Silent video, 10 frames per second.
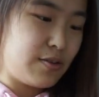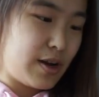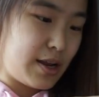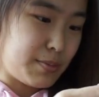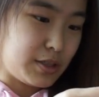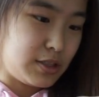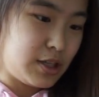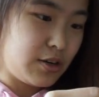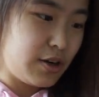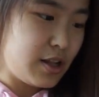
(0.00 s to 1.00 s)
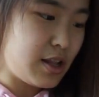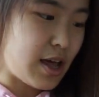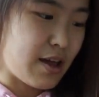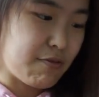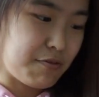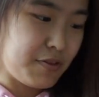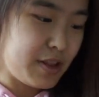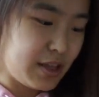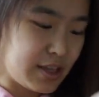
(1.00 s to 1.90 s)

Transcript: great material. I have a feeling